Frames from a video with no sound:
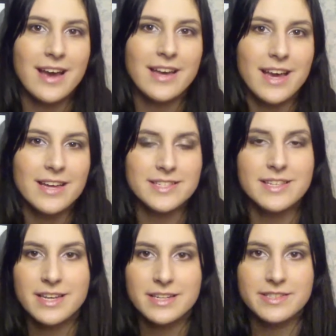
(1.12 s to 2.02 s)
Hi guys!
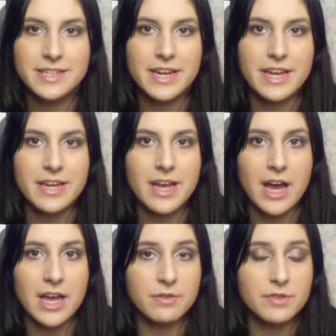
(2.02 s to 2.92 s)
Today
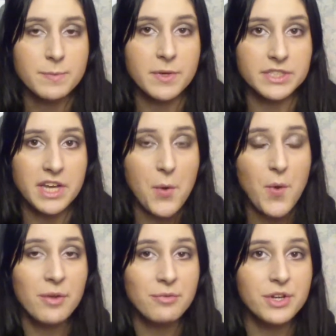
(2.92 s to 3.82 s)
I have a small D I
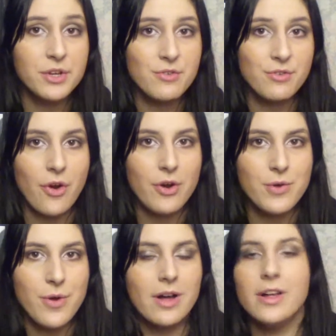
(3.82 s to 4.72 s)
Y video for
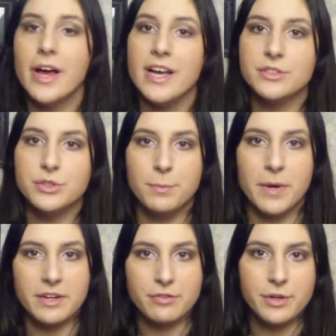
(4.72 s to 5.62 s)
you all. As you
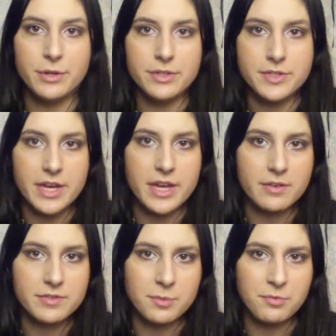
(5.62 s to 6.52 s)
might have noticed, I
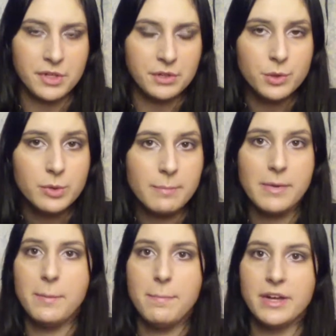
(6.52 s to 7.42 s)
have something new in
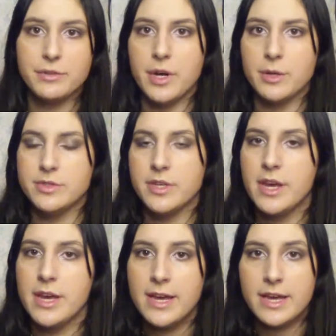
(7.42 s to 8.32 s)
my background,
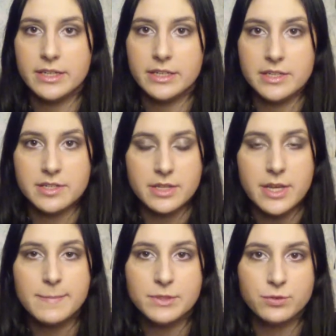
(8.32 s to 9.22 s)
and it is an
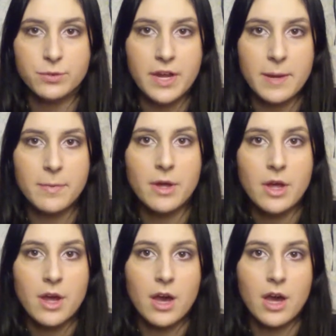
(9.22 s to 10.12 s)
image frame
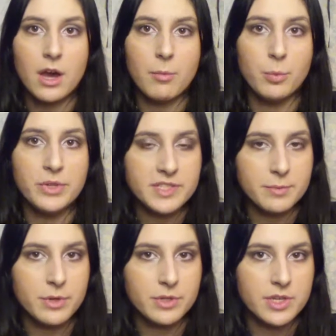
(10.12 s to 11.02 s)
um, with
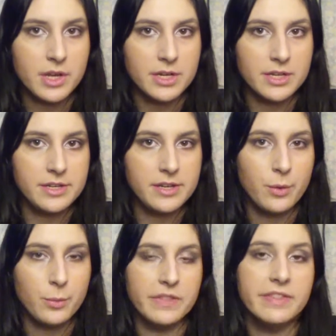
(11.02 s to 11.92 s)
some hooks on it
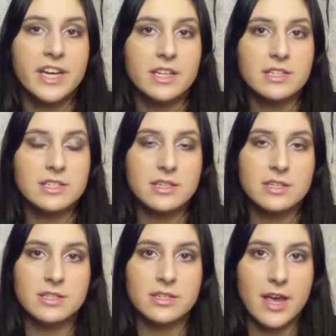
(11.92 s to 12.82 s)
with
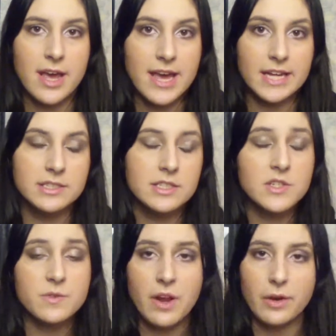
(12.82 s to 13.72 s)
necklaces, and this
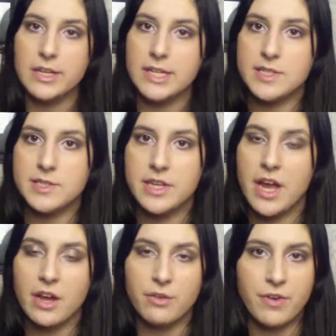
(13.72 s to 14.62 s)
is fairly
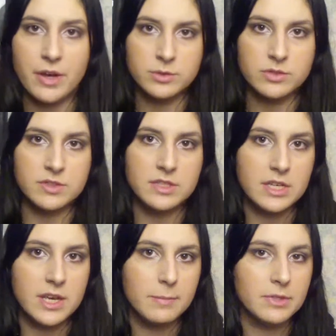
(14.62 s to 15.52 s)
easy. I found
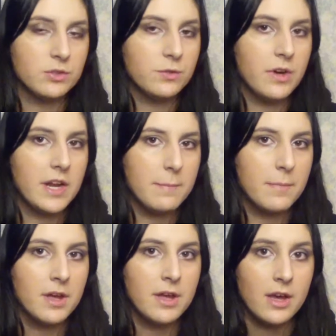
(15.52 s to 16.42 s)
the image frame